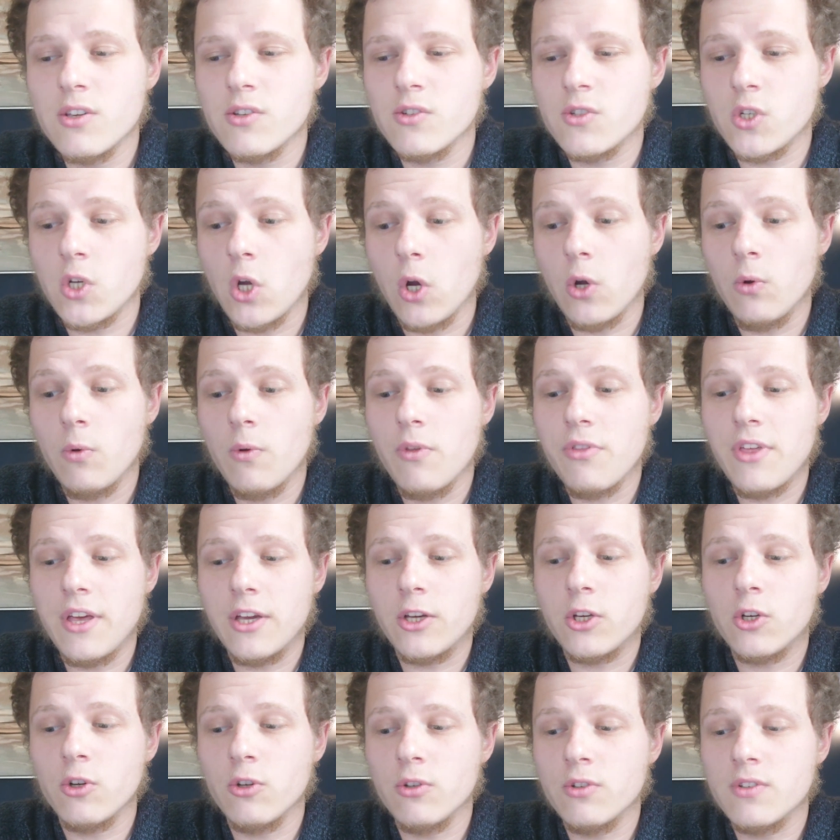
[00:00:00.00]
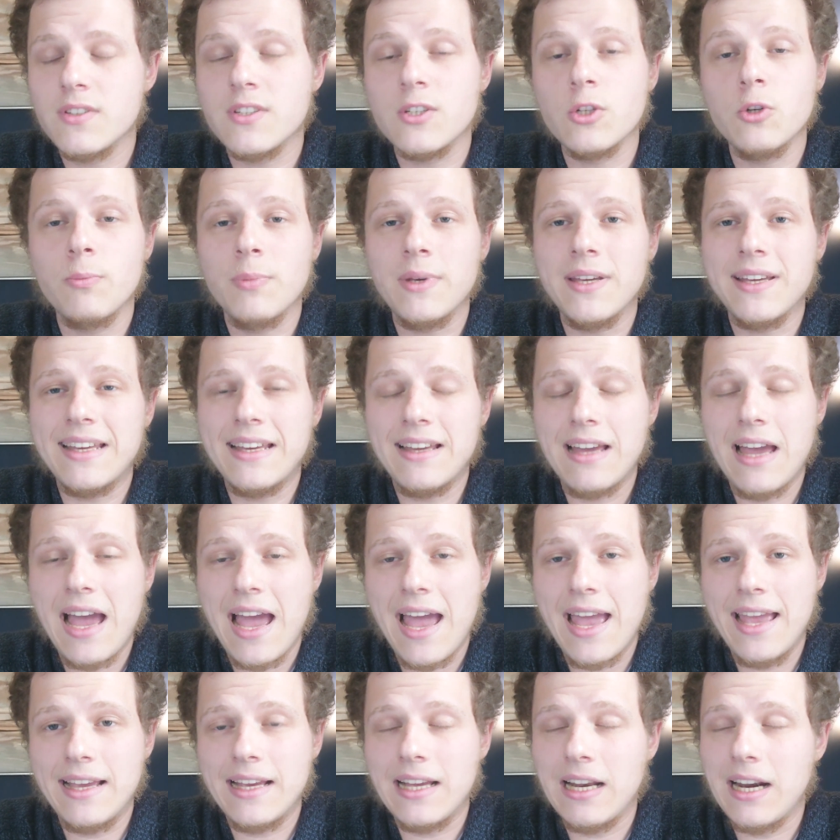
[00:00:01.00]
So there could still be
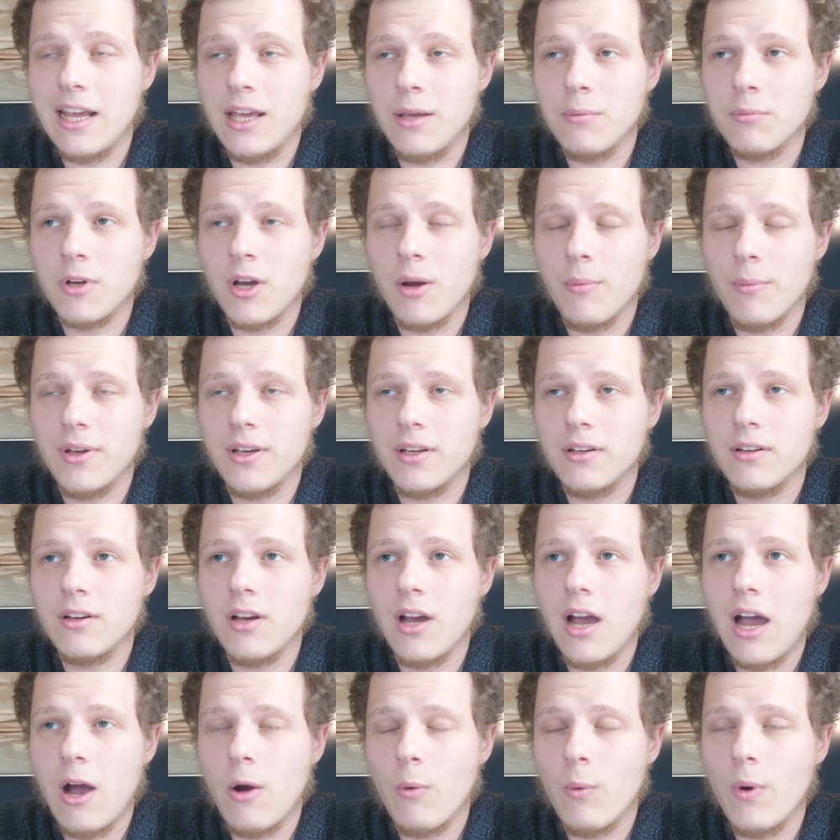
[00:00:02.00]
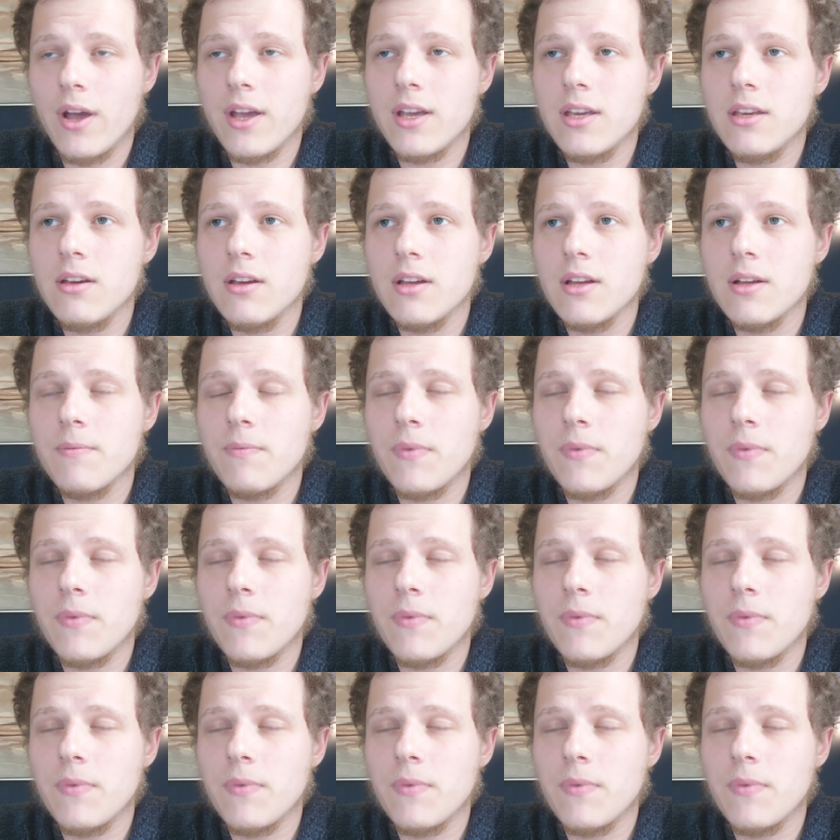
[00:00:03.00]
a claim coming our way.